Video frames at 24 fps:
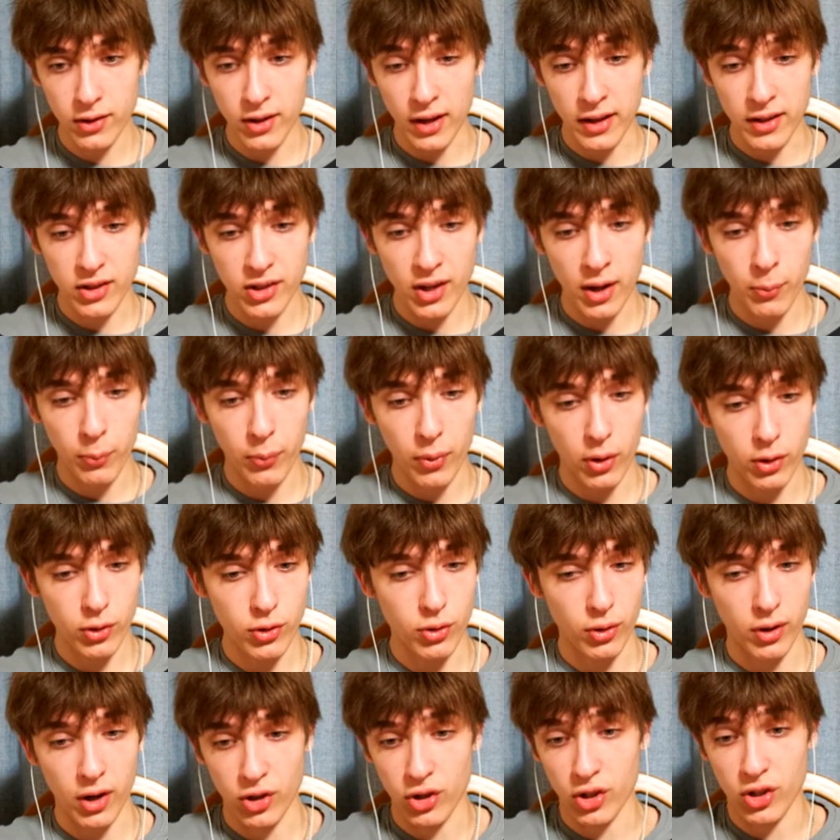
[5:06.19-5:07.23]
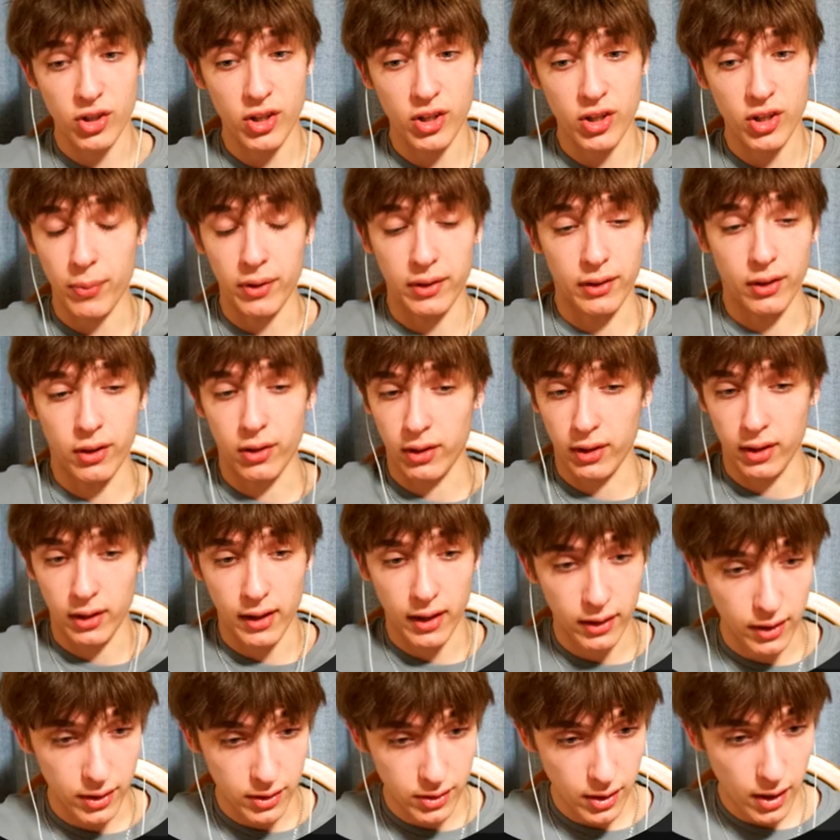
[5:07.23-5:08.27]
In some parts, you can just keep it literally like
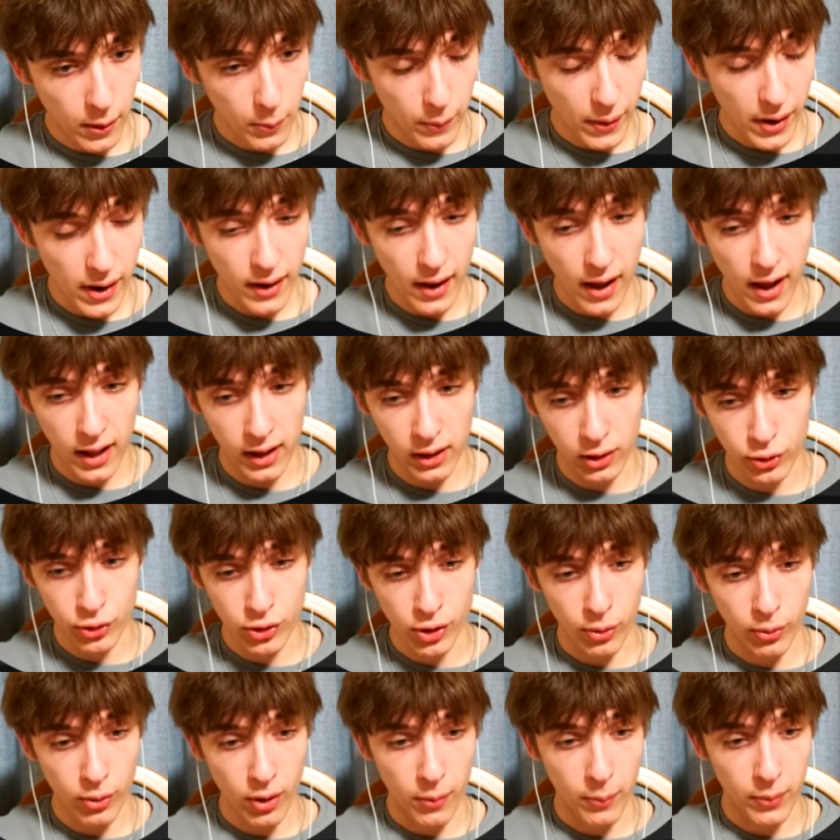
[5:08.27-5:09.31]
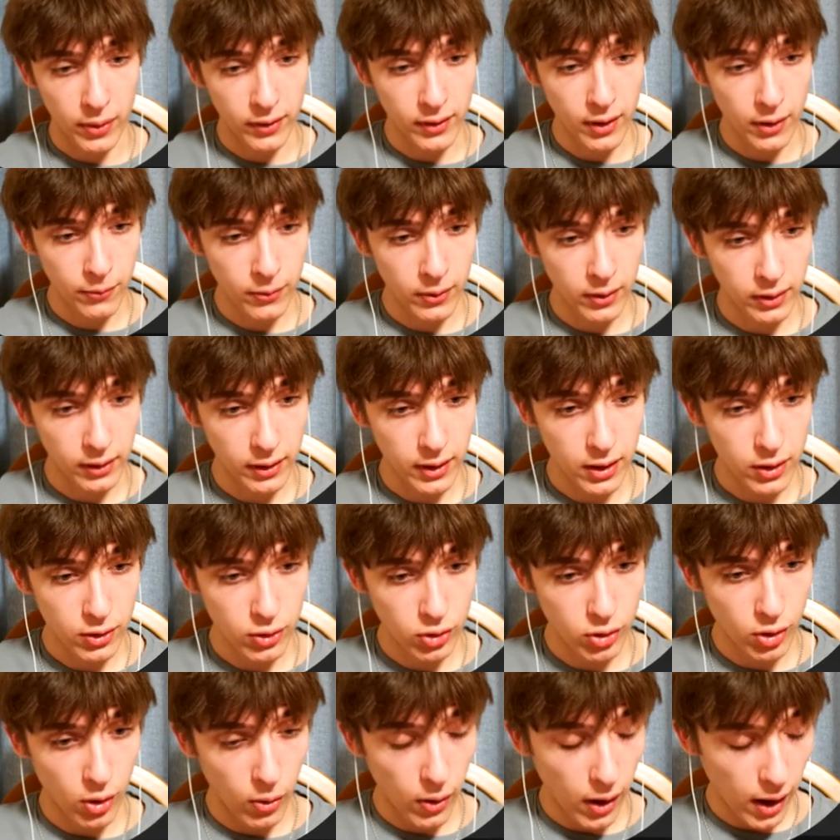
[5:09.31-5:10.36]
this, but I'll show you a bit differently.
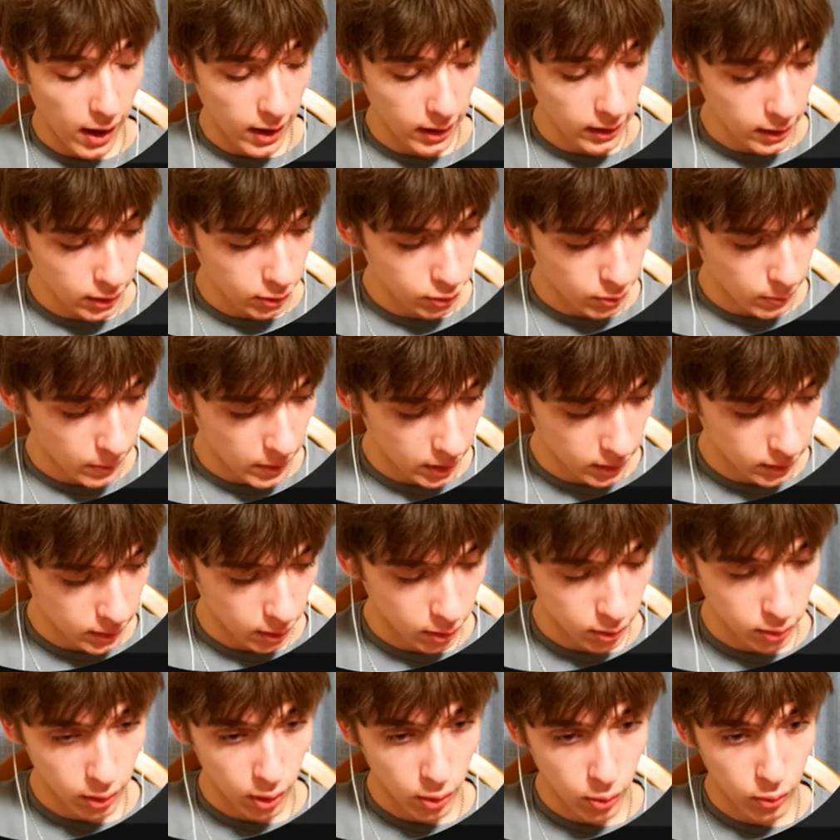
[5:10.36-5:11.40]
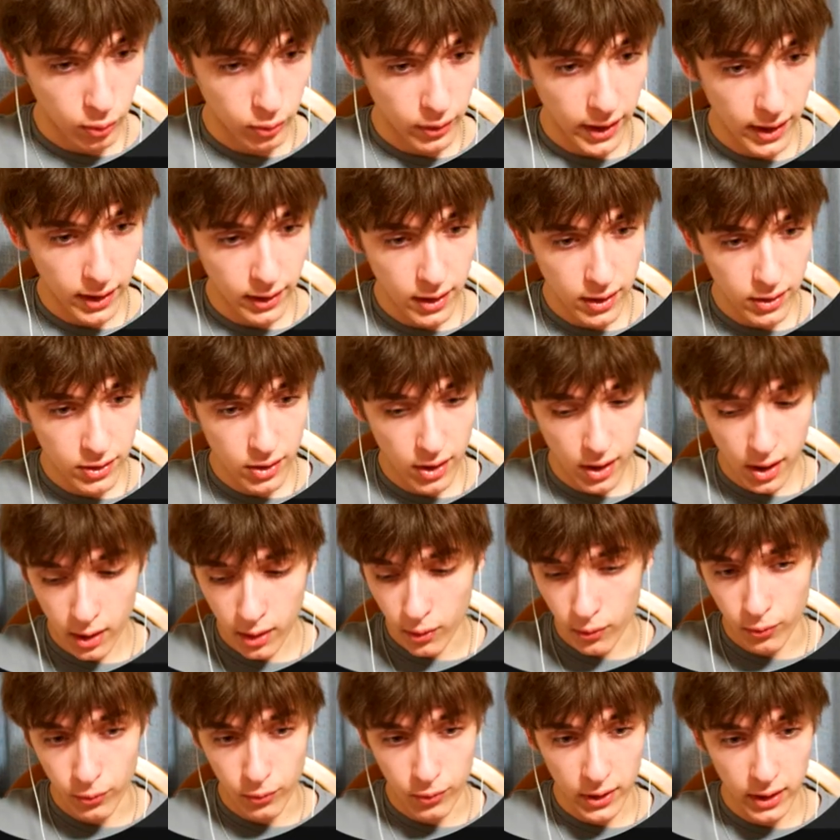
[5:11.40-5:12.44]
So I like to make the glow radius here
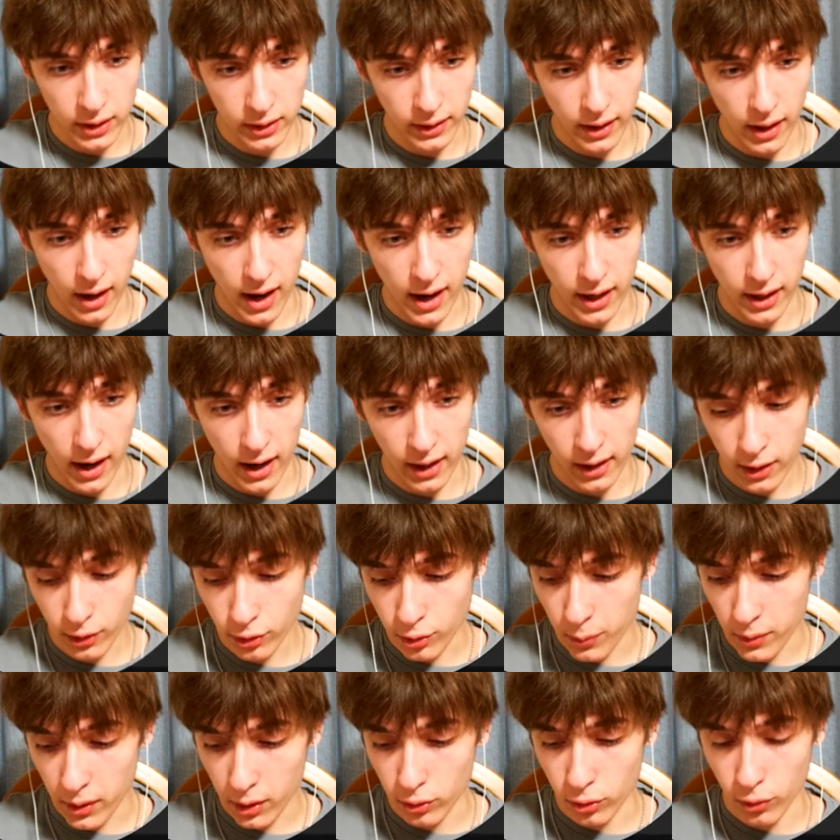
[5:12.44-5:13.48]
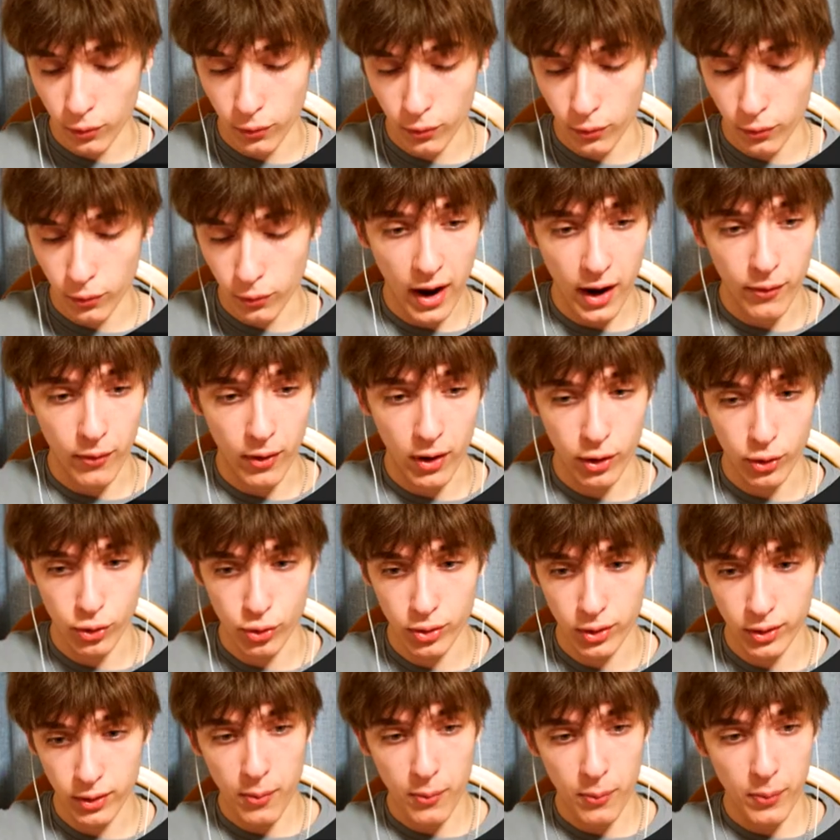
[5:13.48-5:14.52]
really high. I like to make it to five hundred,
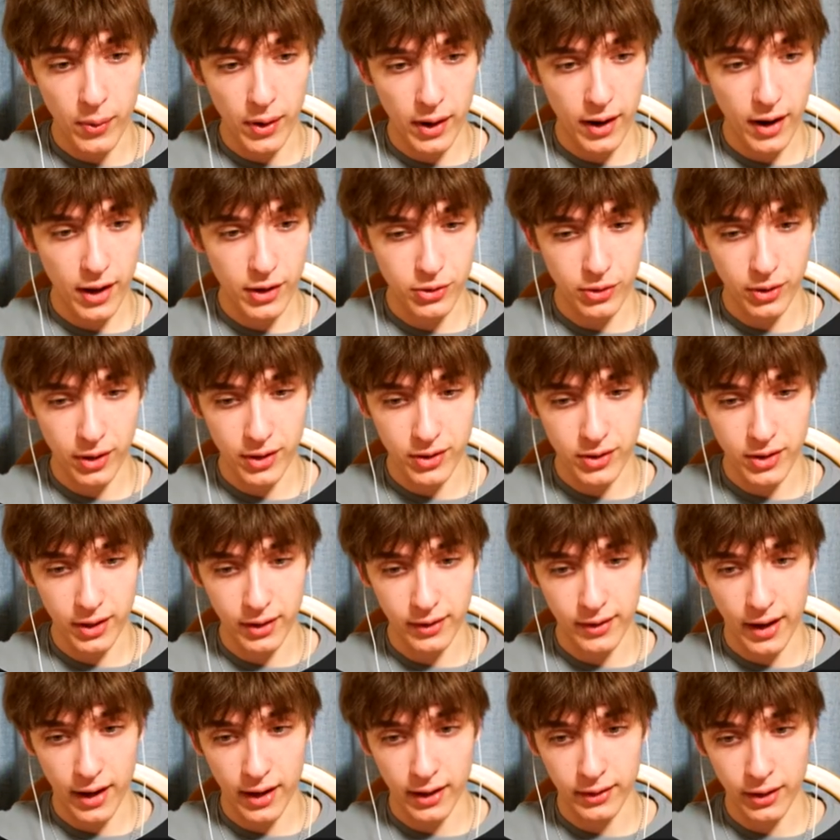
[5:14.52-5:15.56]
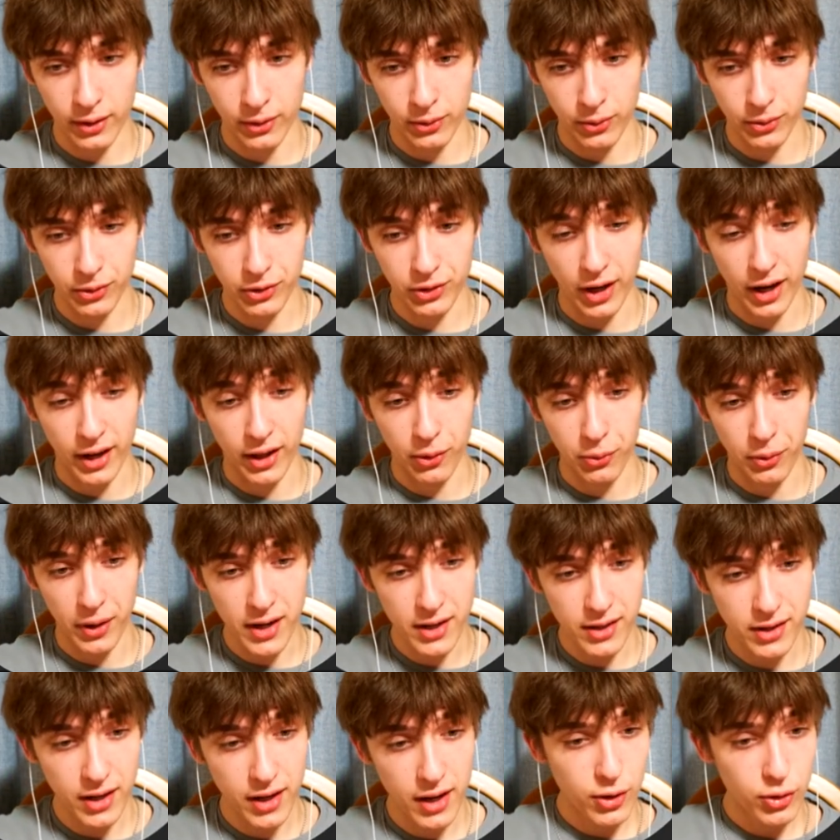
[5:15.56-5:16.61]
but as you can see, that looks kind of
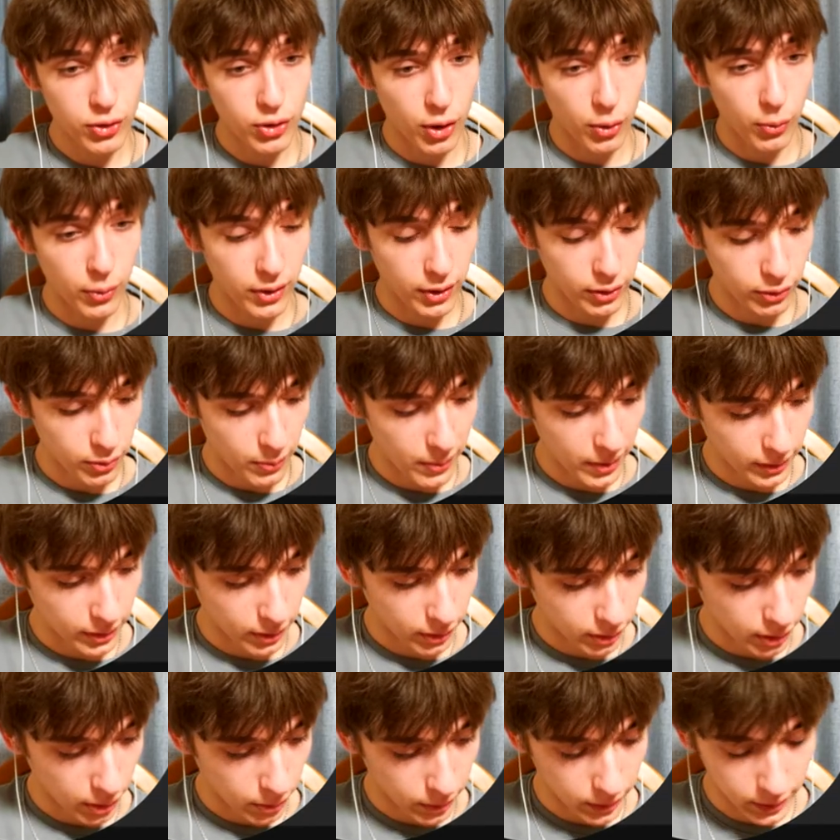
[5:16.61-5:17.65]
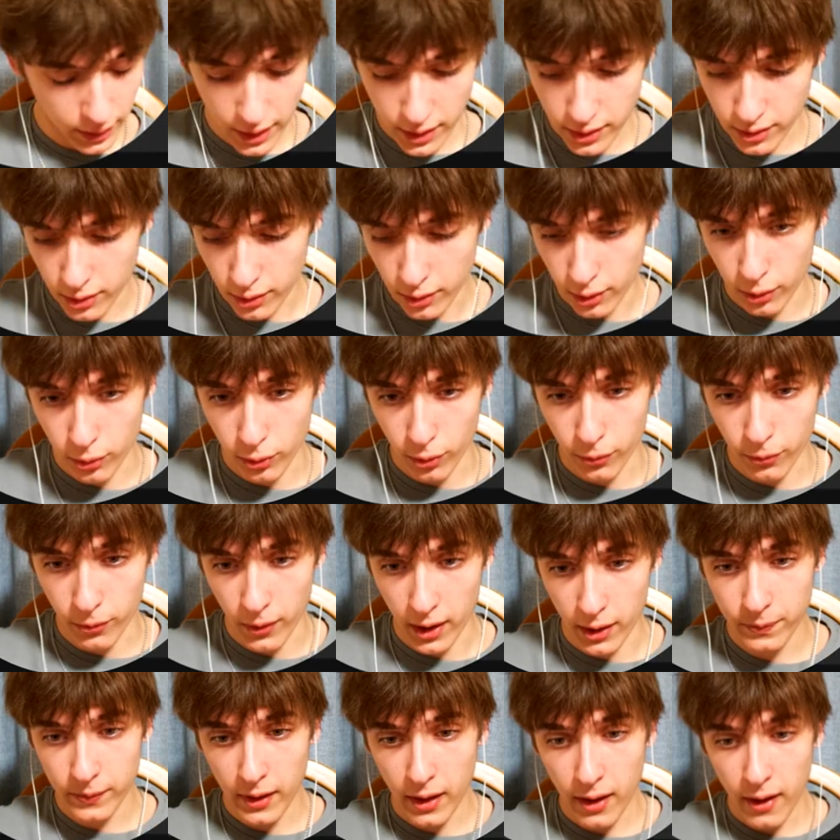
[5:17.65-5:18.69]
crazy, so we need to make the glow intensity to
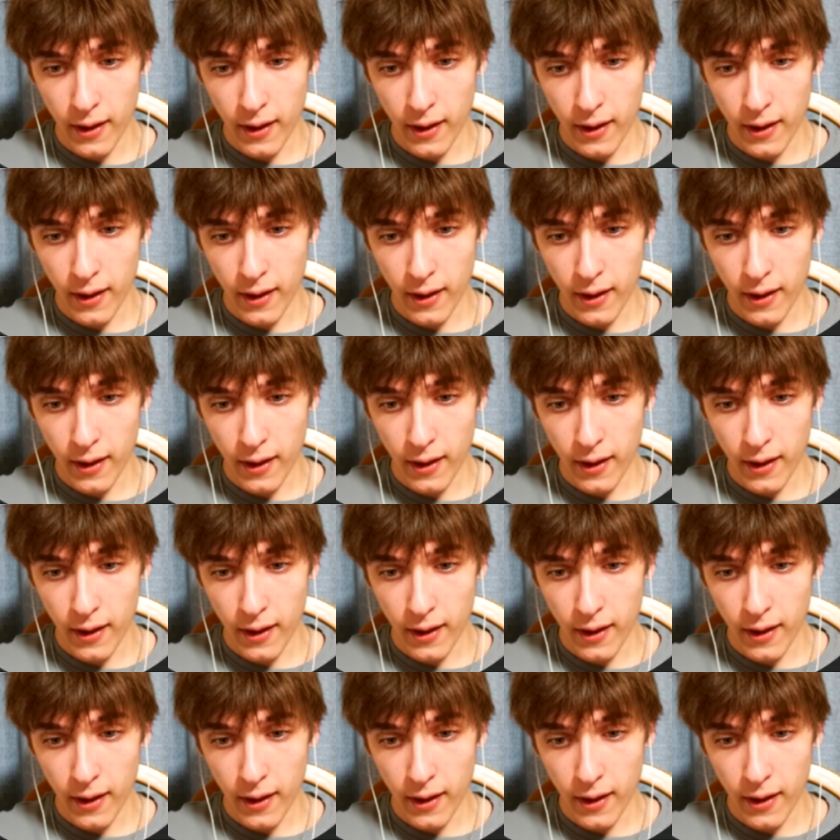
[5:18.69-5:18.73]
five.